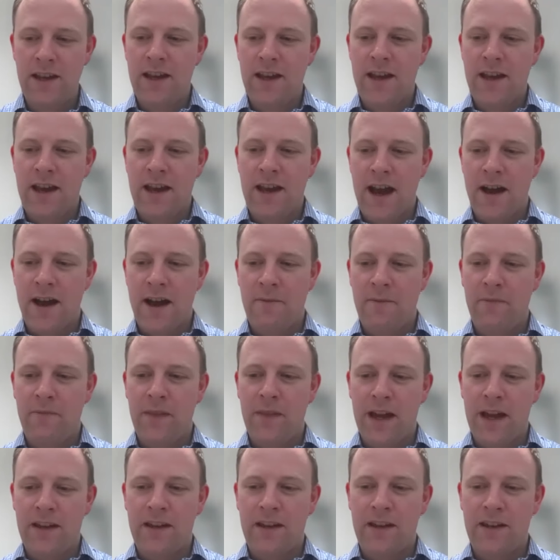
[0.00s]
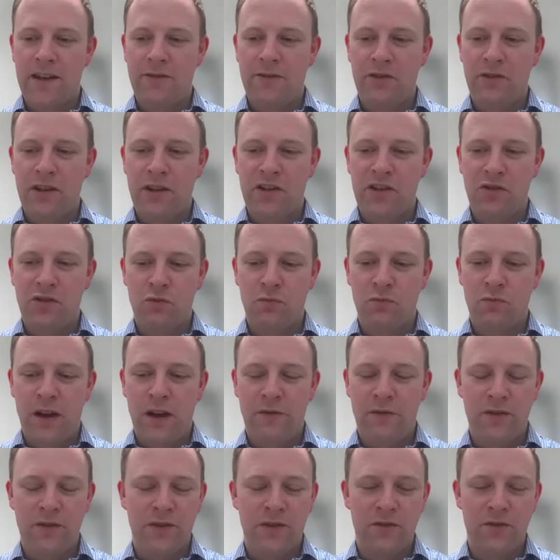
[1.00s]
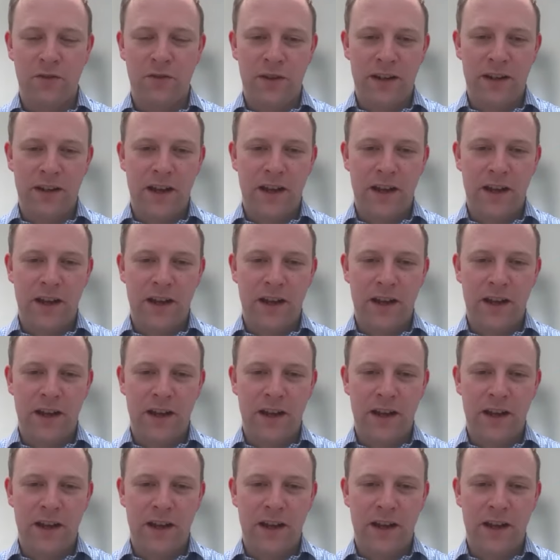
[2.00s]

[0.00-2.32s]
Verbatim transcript: Um, and the traditional methods of doing that